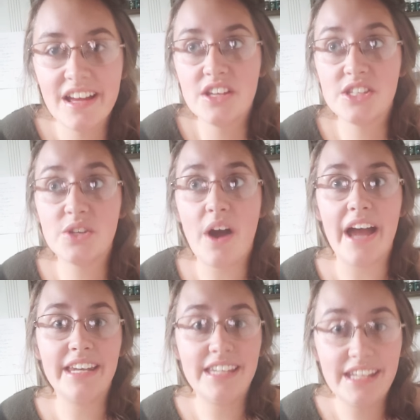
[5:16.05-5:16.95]
So
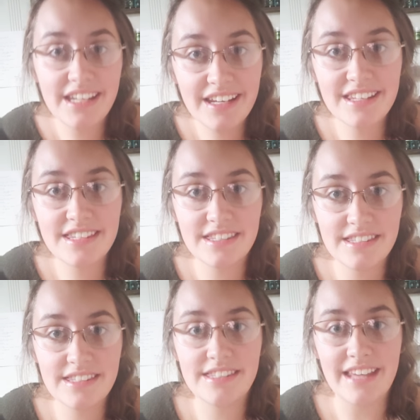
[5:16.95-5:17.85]
I needed a
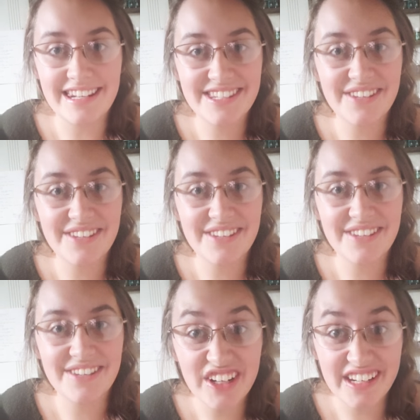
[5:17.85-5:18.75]
sense of
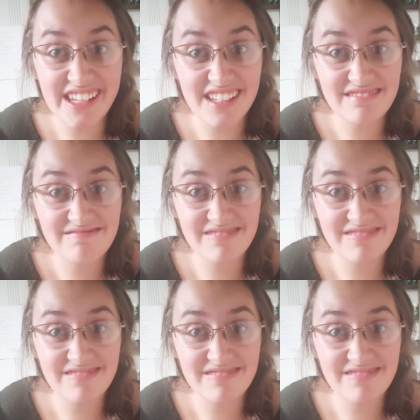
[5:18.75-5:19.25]
security.